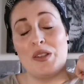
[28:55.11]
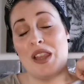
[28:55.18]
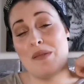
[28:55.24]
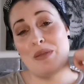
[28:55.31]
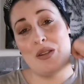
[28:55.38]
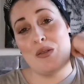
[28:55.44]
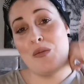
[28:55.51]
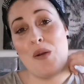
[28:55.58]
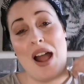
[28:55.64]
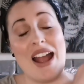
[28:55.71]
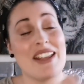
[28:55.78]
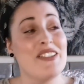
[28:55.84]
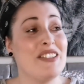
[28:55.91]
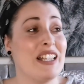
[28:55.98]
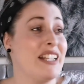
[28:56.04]
Let me know why
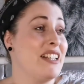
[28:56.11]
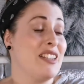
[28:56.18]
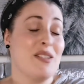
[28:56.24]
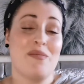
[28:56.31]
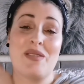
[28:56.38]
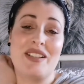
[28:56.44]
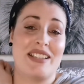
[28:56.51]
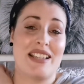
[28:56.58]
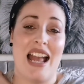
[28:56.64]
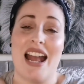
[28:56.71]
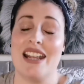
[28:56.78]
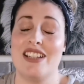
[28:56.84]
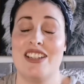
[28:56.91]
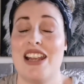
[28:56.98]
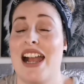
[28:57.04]
you like them, because
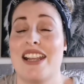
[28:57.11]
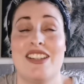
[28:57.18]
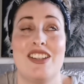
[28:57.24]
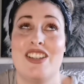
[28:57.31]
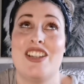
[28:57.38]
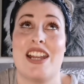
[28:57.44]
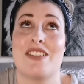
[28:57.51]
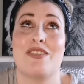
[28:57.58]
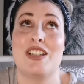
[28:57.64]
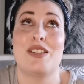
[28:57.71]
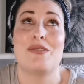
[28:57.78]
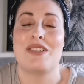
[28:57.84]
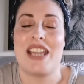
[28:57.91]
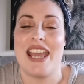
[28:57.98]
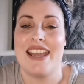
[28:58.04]
I just genuinely
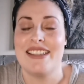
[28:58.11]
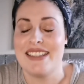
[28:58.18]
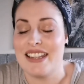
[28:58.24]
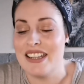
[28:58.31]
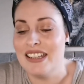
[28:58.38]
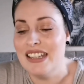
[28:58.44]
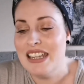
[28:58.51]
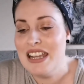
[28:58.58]
don't get it.